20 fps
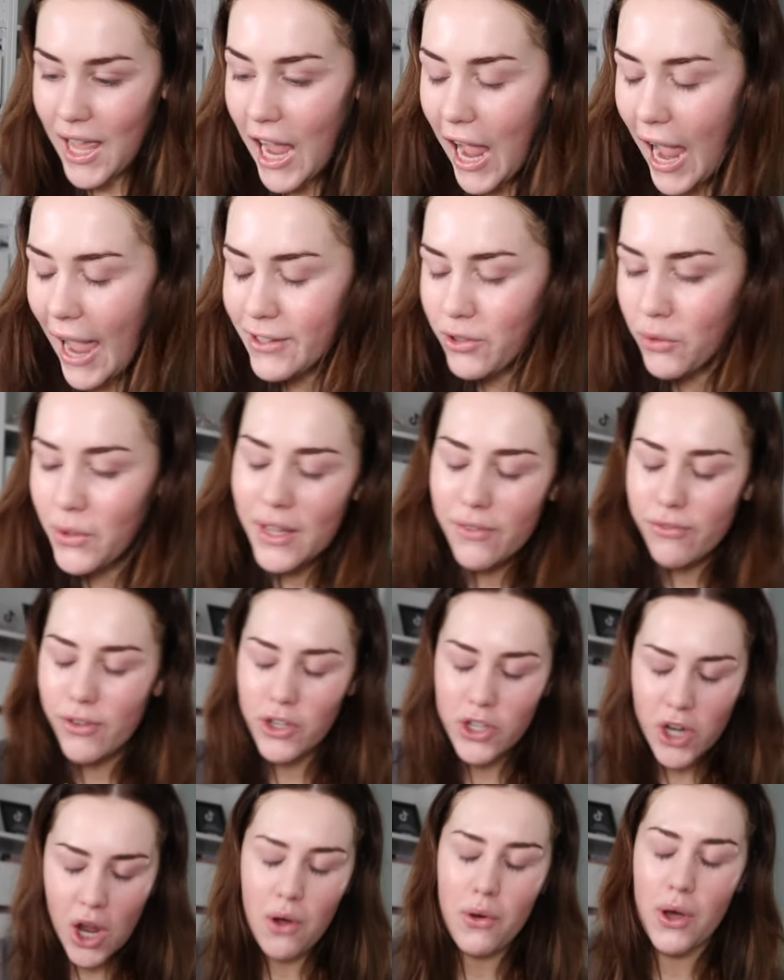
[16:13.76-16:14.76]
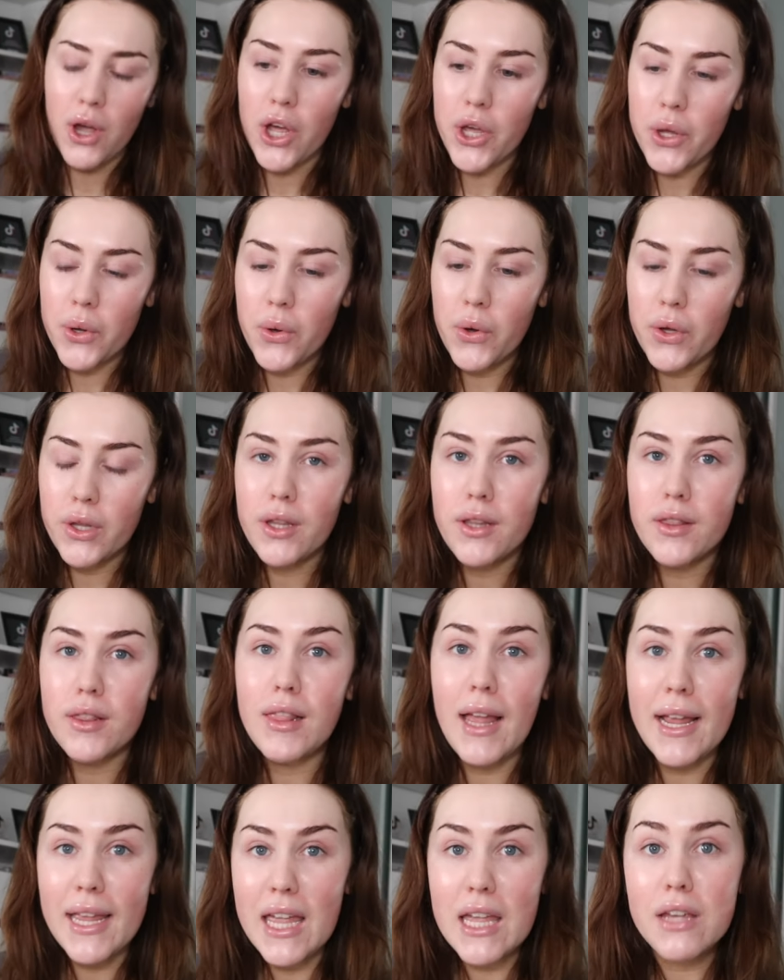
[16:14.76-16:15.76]
I don't even know who,
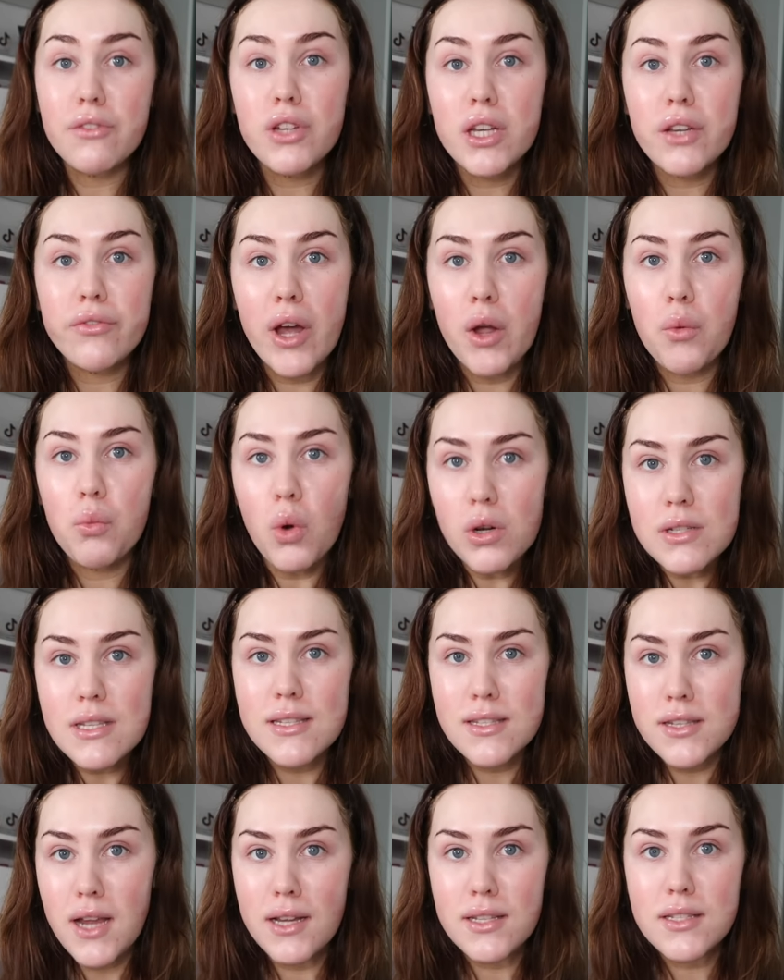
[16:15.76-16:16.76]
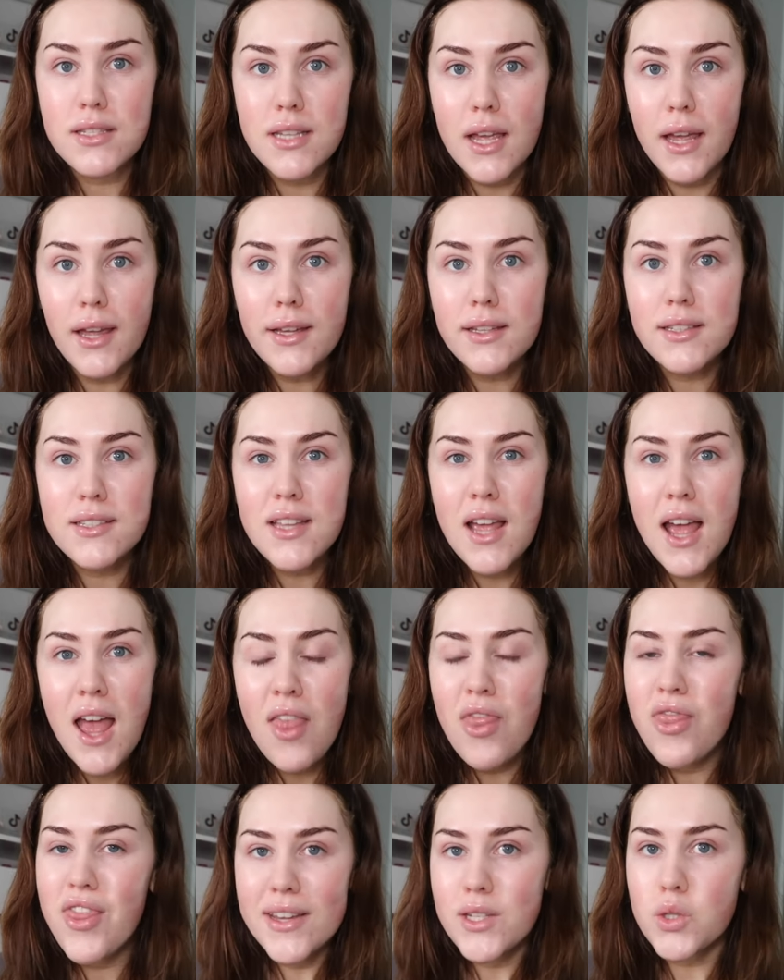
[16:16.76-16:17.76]
like, even if I was a size 6,
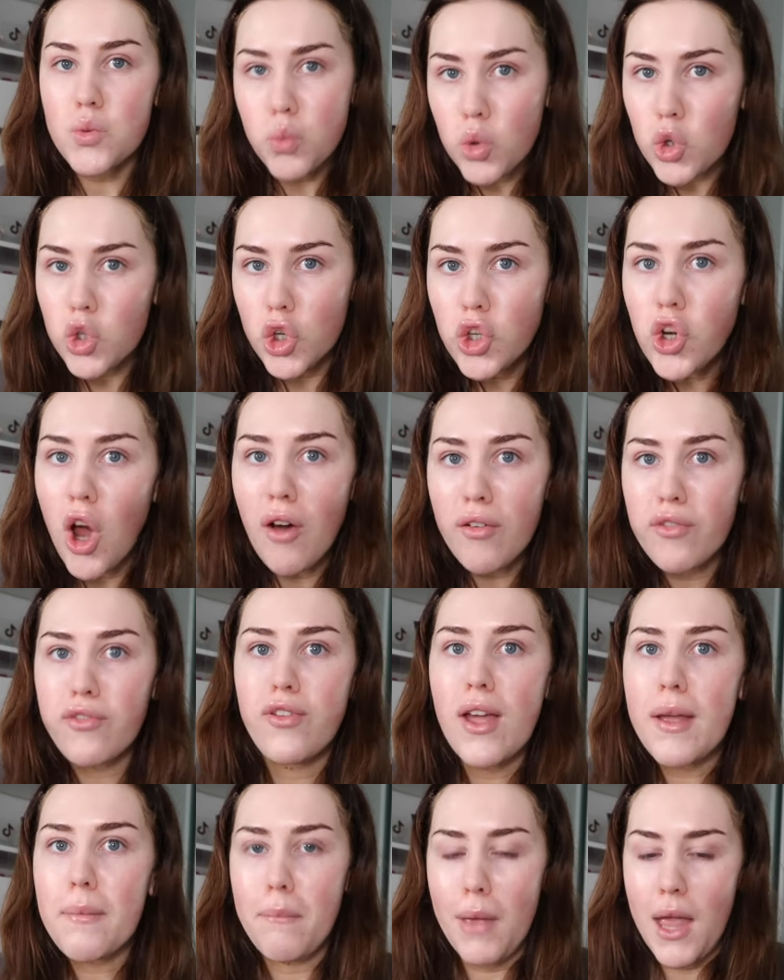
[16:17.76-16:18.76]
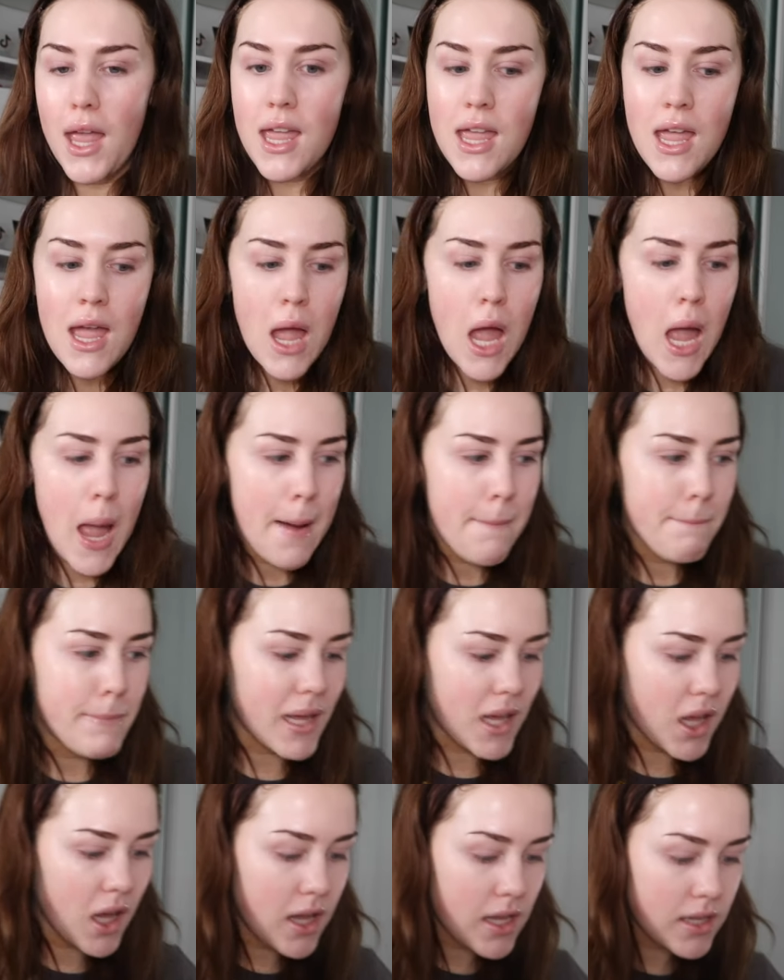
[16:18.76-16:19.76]
this would not fit me
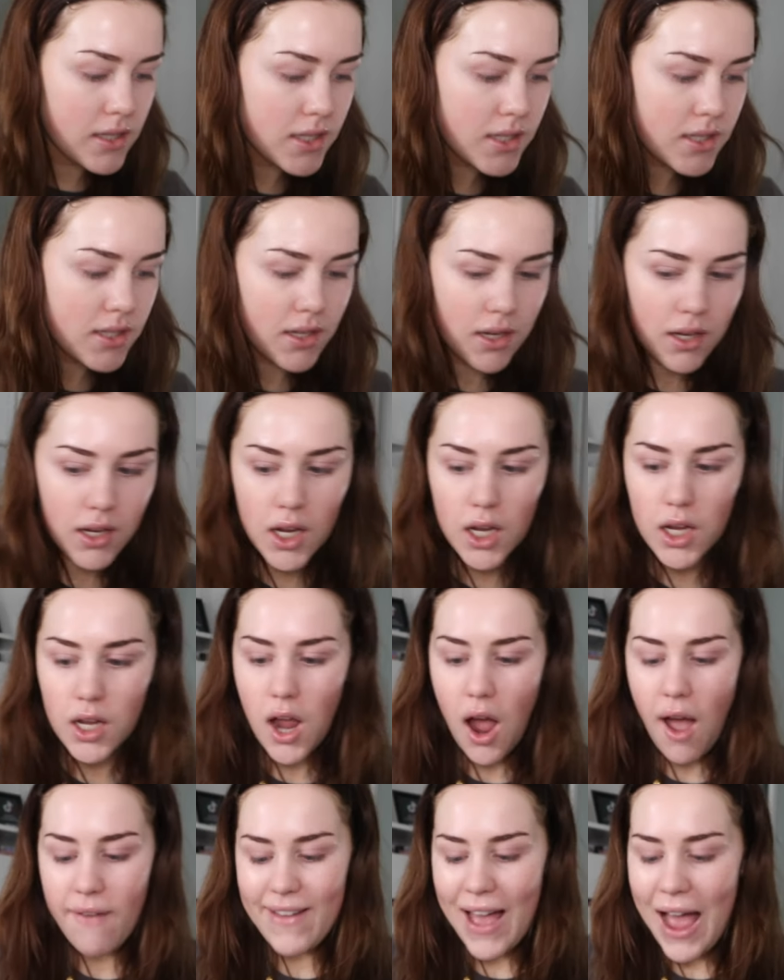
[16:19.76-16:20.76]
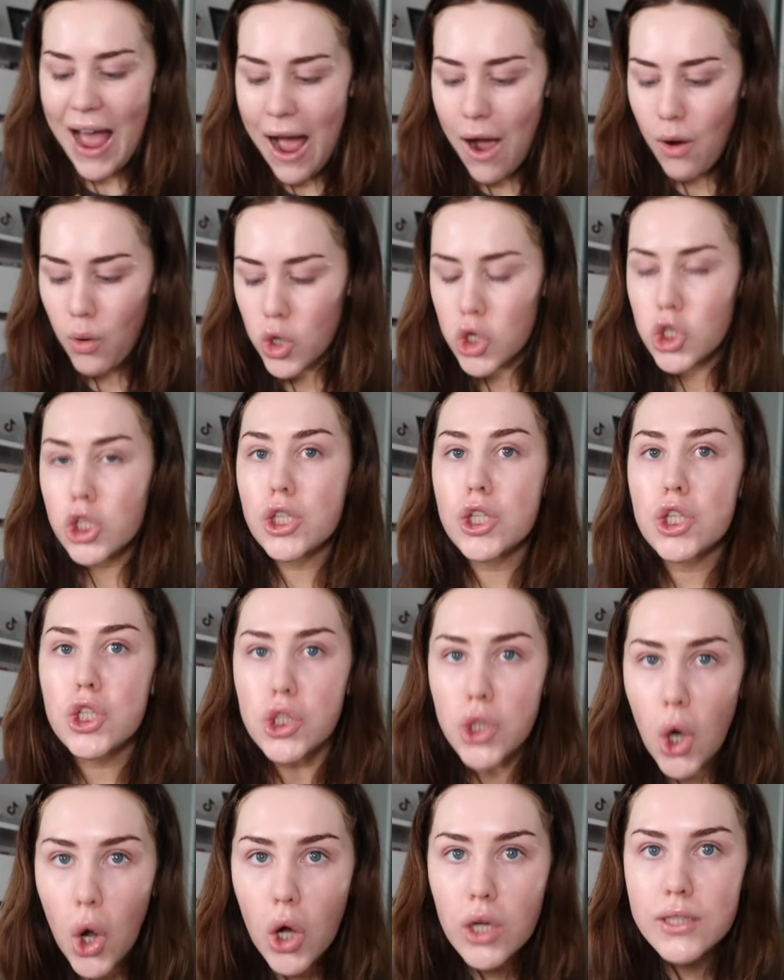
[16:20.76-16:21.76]
because of how
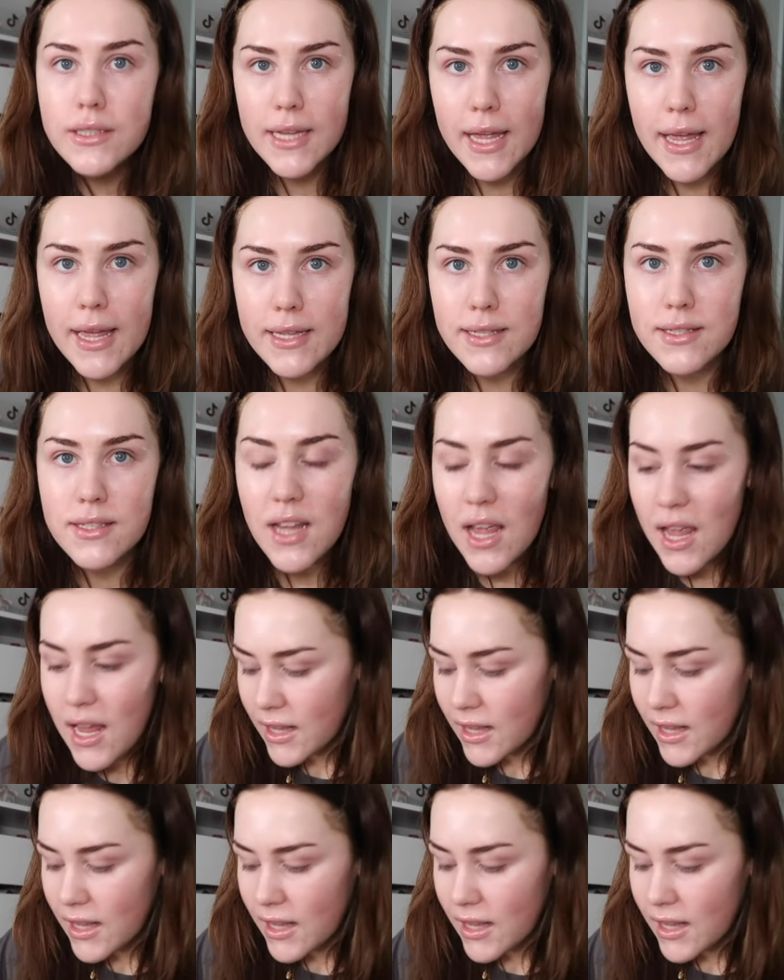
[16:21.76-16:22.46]
short it is.